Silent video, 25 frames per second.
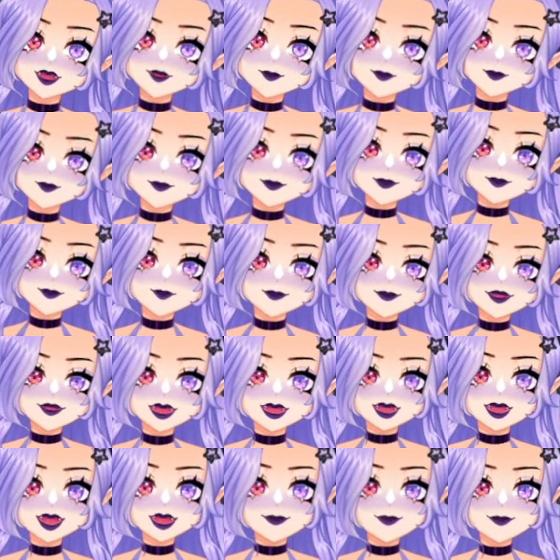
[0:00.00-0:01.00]
we're going to be at
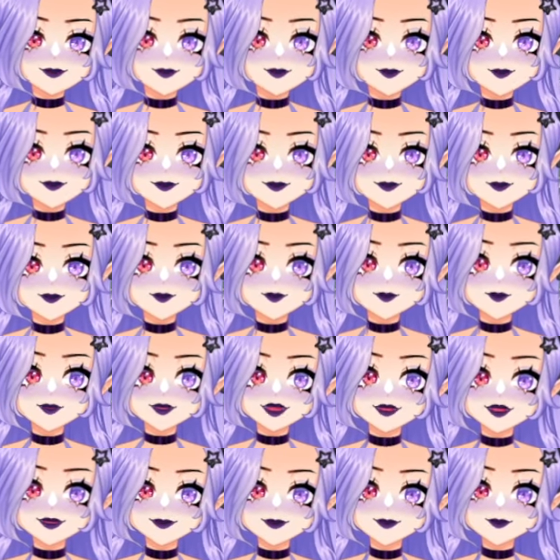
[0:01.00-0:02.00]
8th level at this
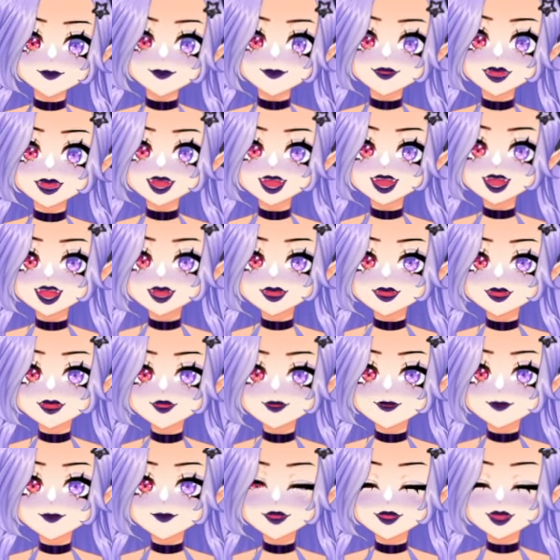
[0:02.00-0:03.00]
point, we're going to
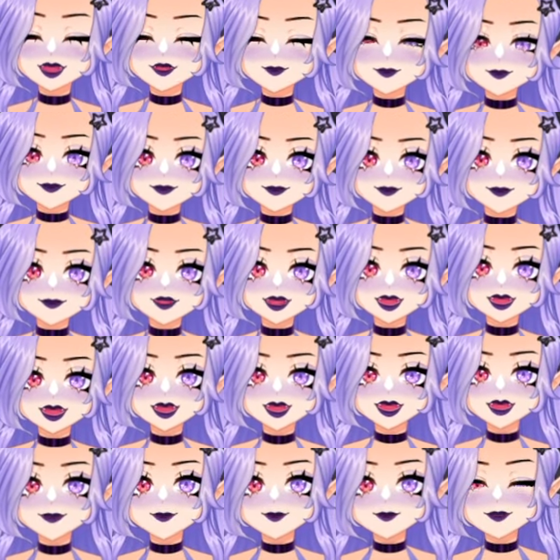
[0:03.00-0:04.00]
go actually and take
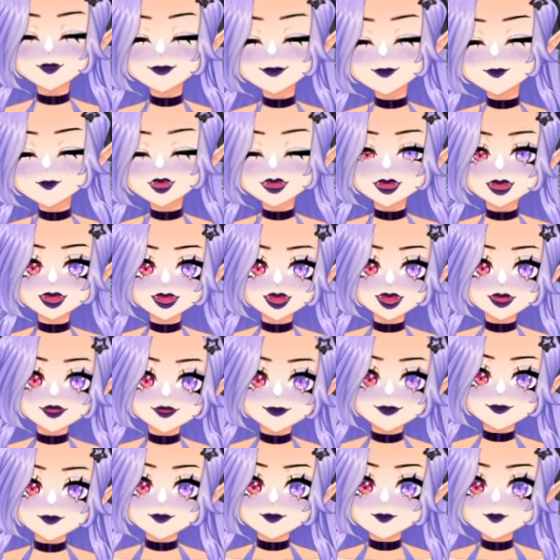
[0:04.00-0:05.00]
kind of a surprise, a
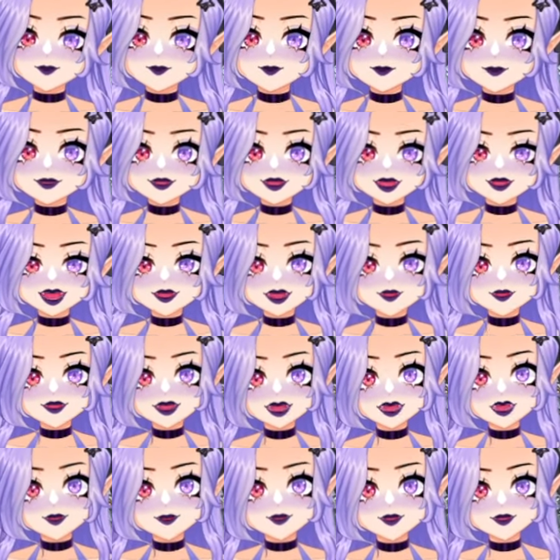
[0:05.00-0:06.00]
little twist
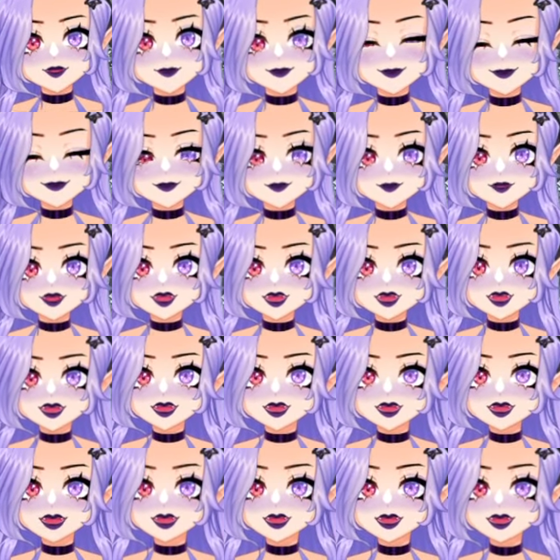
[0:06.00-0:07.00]
here.
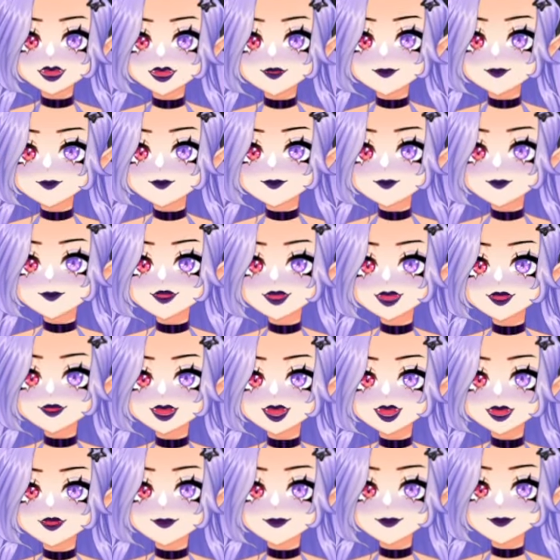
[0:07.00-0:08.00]
We're going to
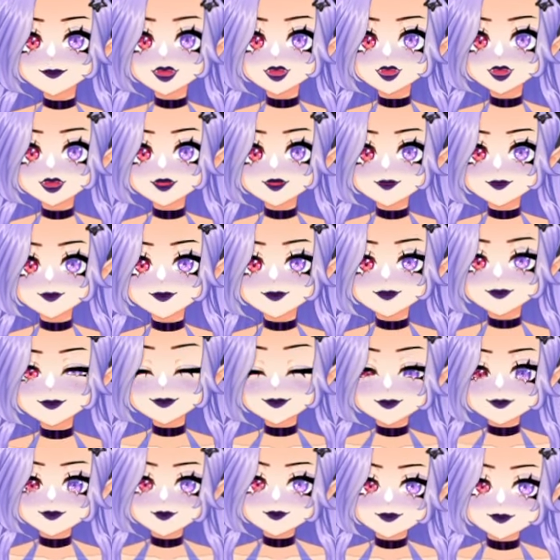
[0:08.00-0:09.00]
take Rogue,
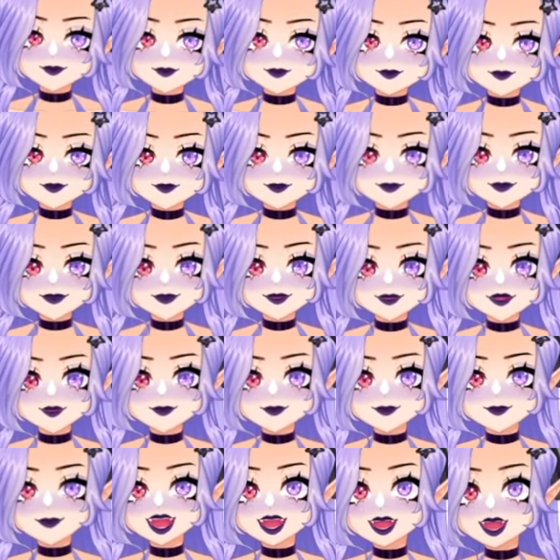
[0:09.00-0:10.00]
and we're going
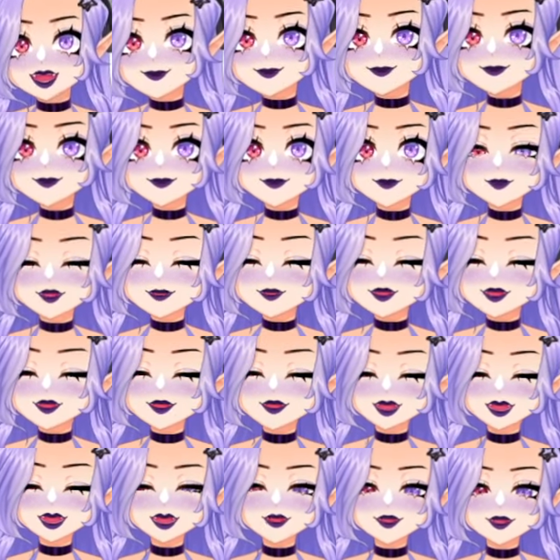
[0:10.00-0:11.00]
to take 4
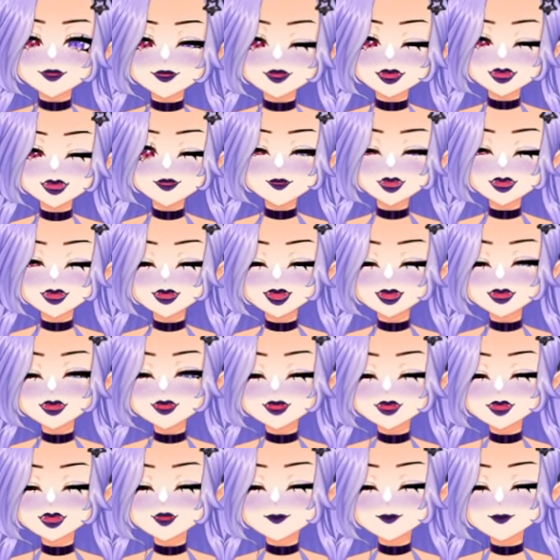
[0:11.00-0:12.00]
levels in Rogue, and you're
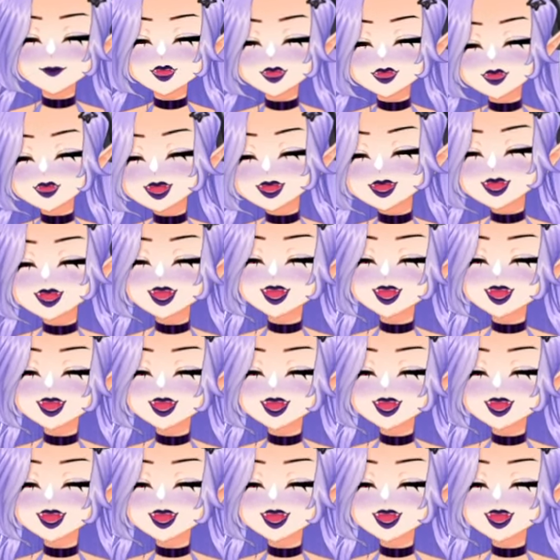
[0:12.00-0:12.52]
like, what?